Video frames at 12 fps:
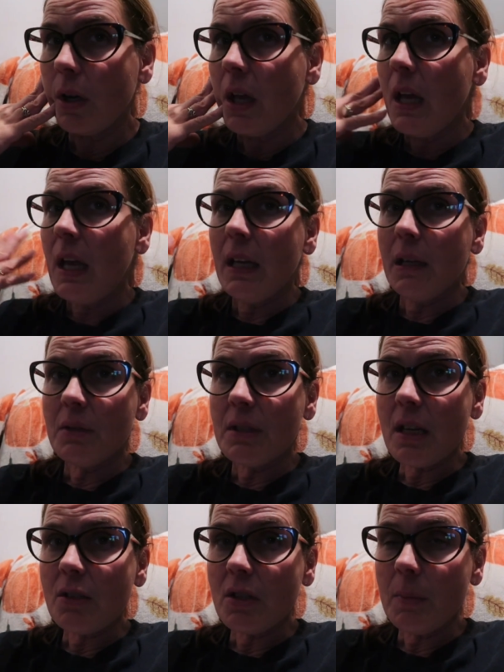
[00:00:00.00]
And it was
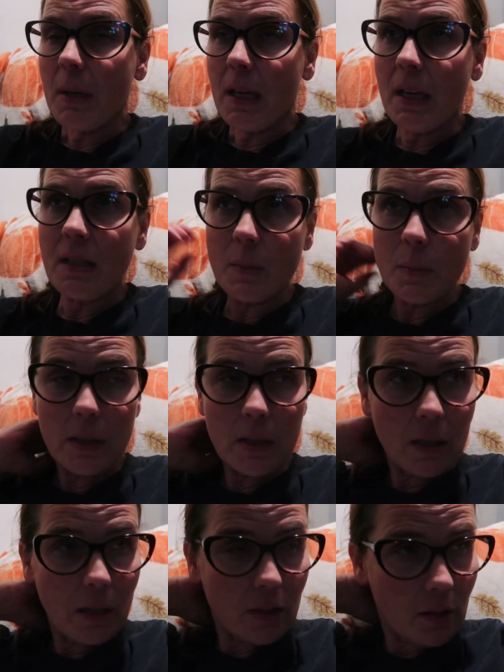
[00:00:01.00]
actually my
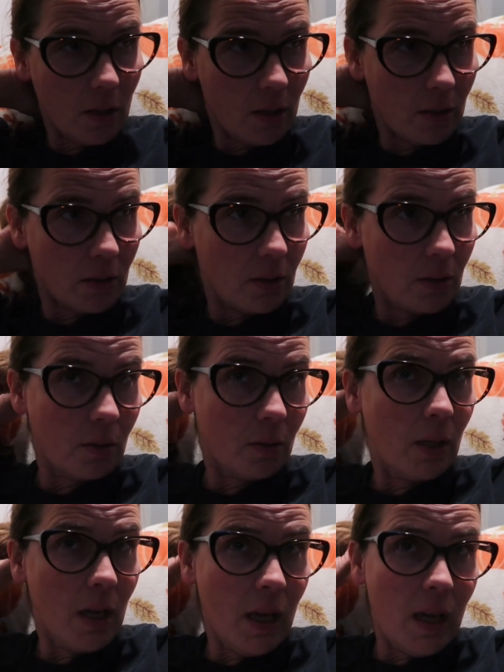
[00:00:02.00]
husband that I talked
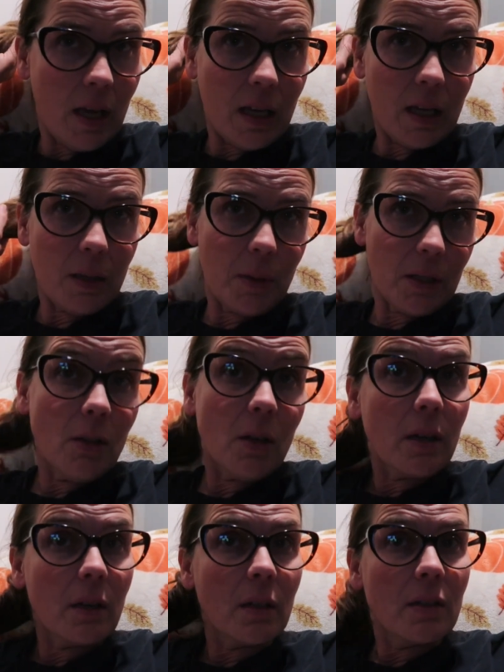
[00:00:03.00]
to and my
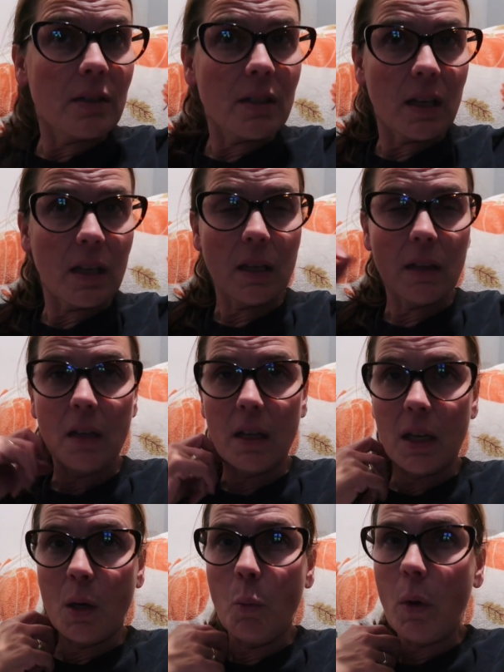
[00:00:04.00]
daughter saying
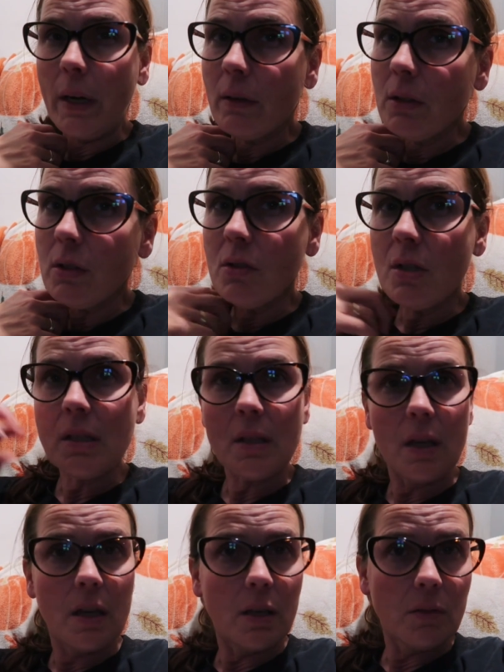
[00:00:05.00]
like, why don't you just
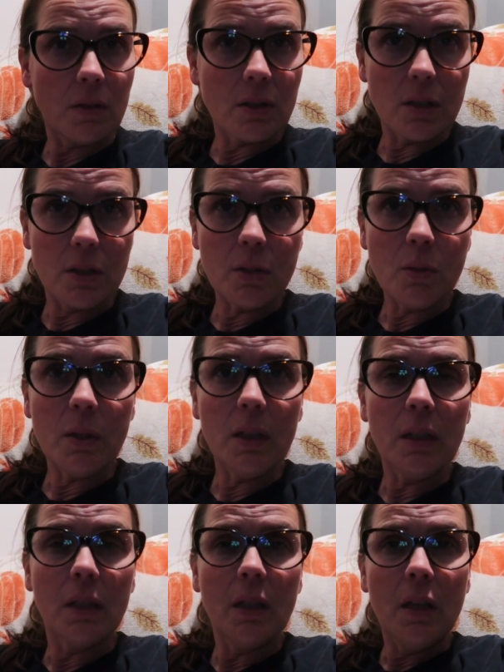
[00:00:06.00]
let Grizzly do
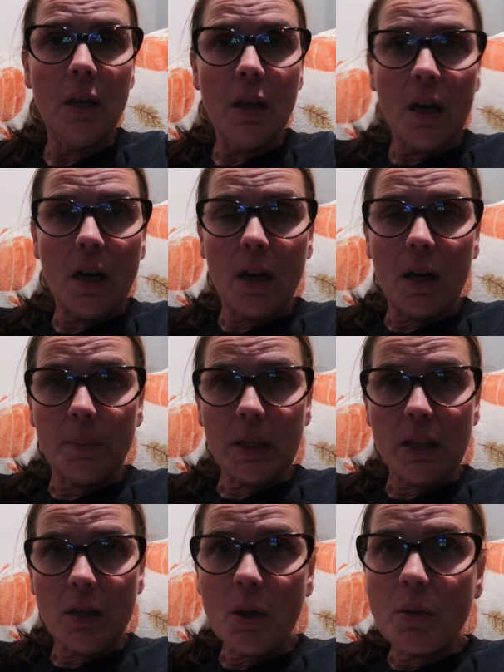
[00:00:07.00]
it? Um,
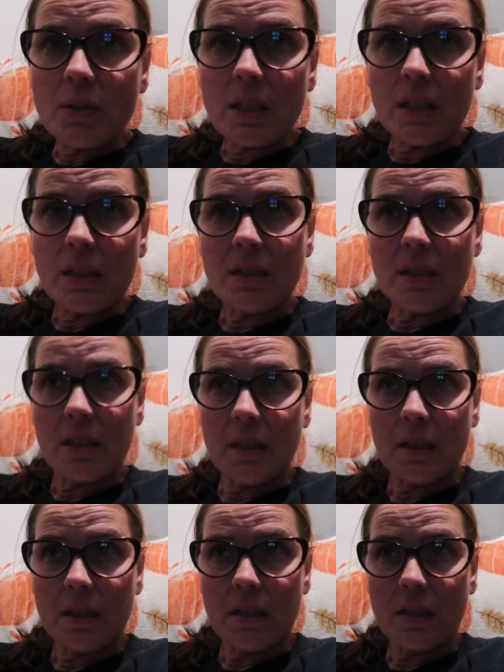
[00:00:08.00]
he knows the
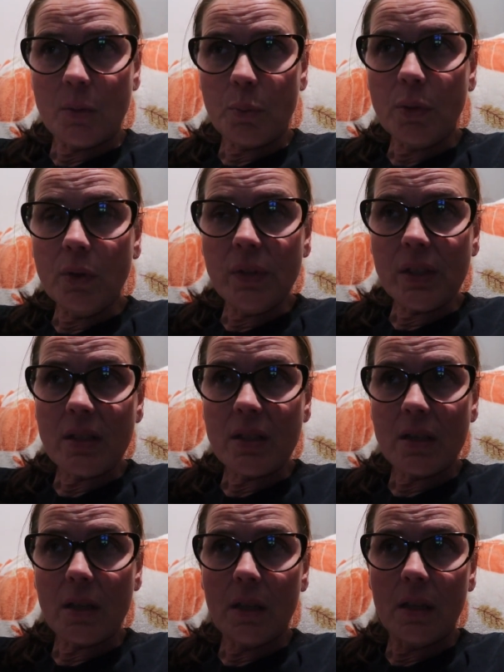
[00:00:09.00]
instincts. He's a proven
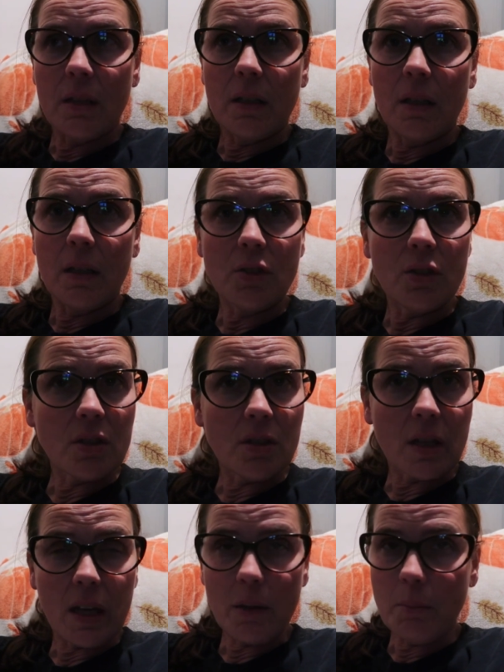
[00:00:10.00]
stud.
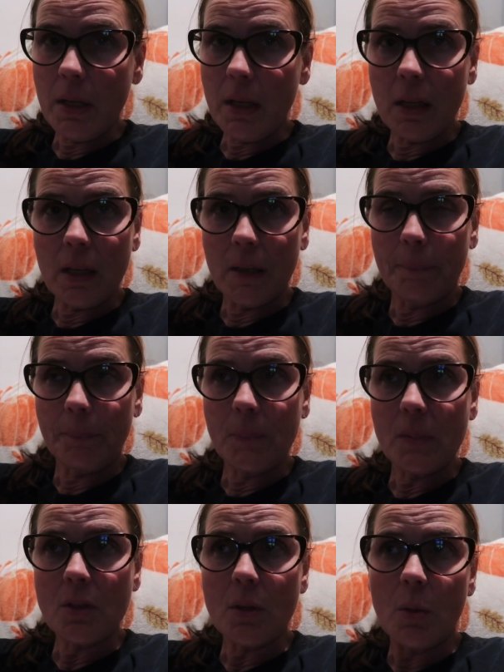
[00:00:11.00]
Just let him be.
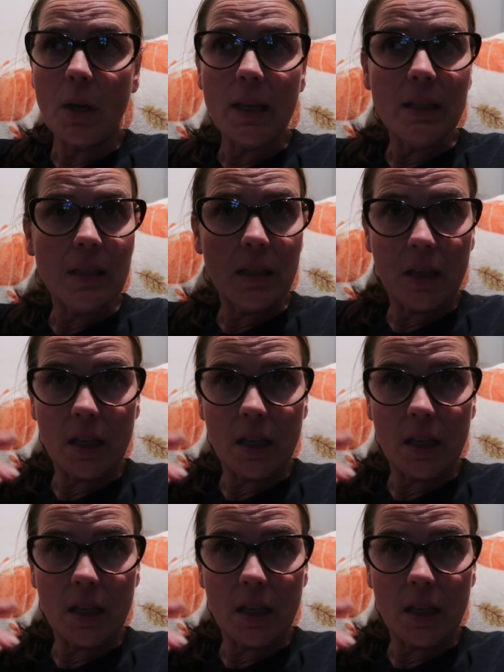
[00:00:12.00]
So I did.